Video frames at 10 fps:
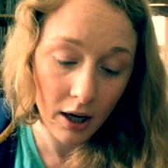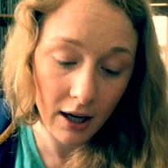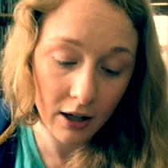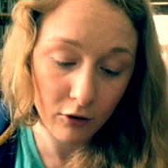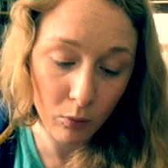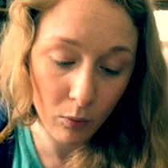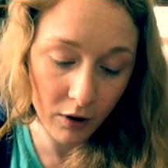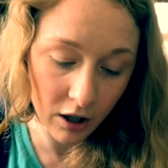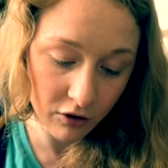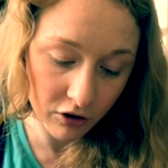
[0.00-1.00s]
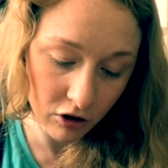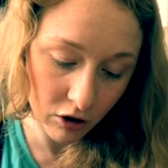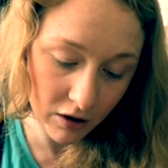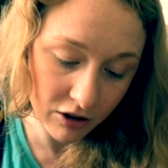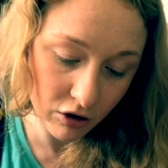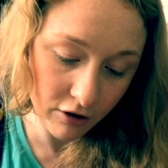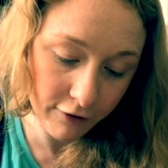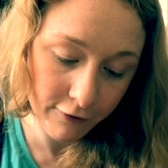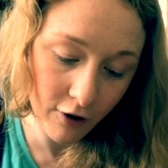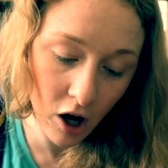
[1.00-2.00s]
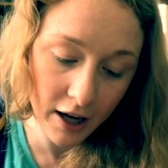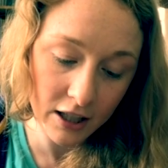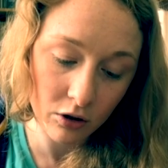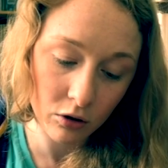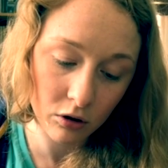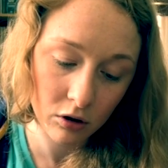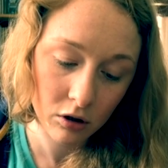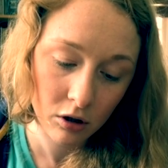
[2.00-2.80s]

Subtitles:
And what we're going to do is do the final